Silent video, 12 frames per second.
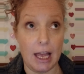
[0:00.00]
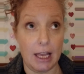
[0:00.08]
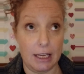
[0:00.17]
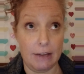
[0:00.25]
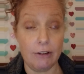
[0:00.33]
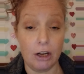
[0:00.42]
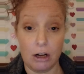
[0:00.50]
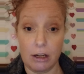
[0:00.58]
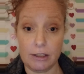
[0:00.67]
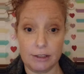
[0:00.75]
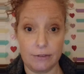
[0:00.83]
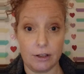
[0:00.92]
even gone
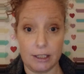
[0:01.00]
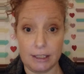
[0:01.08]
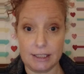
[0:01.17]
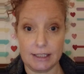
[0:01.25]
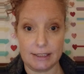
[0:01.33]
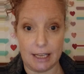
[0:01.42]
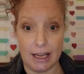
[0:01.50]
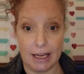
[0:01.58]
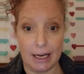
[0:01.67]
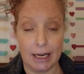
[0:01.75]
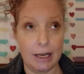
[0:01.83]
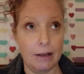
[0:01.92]
as far as to
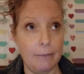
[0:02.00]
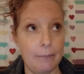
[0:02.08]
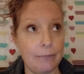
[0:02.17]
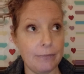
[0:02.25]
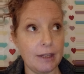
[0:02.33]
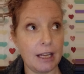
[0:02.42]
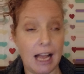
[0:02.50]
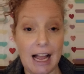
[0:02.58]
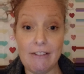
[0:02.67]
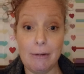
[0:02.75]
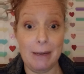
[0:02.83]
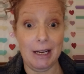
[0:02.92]
say, I
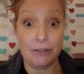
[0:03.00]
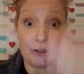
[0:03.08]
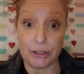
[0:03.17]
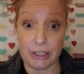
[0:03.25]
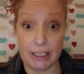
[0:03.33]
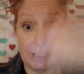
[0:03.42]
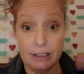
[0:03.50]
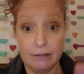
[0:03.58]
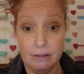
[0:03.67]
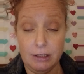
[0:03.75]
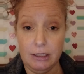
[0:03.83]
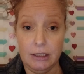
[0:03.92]
have a boundary.
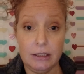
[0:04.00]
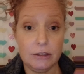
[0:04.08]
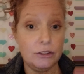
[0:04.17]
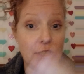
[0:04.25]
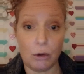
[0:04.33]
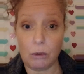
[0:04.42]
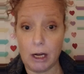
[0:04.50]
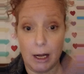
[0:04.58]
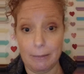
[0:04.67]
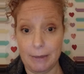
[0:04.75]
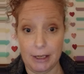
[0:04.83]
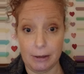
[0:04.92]
Don't
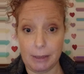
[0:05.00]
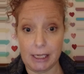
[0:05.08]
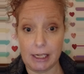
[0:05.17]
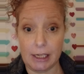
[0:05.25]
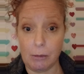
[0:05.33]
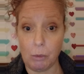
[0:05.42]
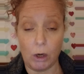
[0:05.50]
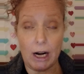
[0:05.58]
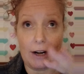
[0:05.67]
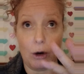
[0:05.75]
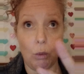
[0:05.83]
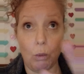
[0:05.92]
come near me anymore. I
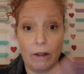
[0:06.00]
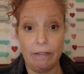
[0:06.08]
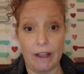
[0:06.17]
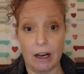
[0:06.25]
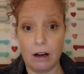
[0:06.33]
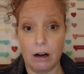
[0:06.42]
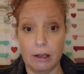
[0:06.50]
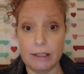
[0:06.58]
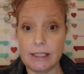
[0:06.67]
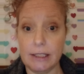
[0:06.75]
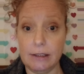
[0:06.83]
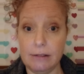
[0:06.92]
don't want that
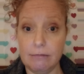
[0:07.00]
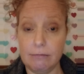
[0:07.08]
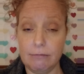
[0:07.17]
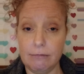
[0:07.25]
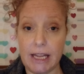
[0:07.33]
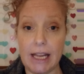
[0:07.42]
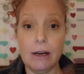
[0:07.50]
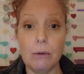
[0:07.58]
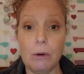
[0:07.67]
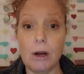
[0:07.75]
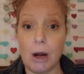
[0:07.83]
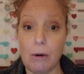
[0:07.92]
content. And it
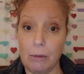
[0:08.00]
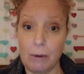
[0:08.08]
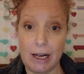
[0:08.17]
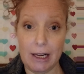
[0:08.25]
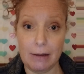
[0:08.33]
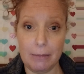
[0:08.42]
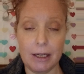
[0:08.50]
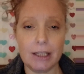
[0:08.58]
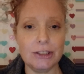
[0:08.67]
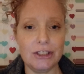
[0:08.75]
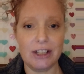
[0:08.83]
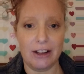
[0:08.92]
will go away
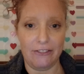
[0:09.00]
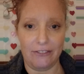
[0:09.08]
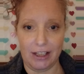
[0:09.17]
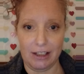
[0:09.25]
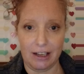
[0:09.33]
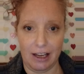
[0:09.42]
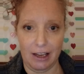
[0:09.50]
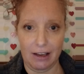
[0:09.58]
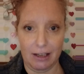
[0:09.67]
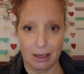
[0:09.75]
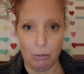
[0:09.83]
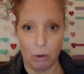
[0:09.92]
because you're not feeding it
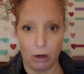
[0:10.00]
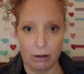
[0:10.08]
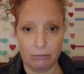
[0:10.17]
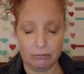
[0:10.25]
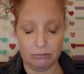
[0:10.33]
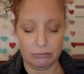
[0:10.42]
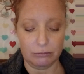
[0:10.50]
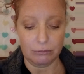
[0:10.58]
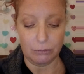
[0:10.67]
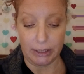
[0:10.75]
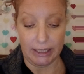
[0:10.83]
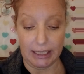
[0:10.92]
anymore
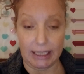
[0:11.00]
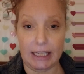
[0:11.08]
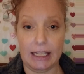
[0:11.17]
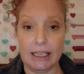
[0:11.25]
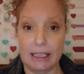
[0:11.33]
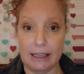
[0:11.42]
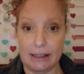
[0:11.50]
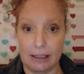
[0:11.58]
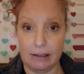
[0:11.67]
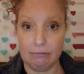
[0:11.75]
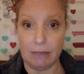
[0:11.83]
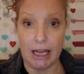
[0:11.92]
with anything
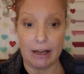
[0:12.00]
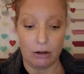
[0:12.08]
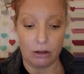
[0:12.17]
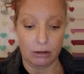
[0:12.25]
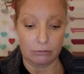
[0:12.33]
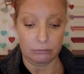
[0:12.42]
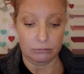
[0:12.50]
at all.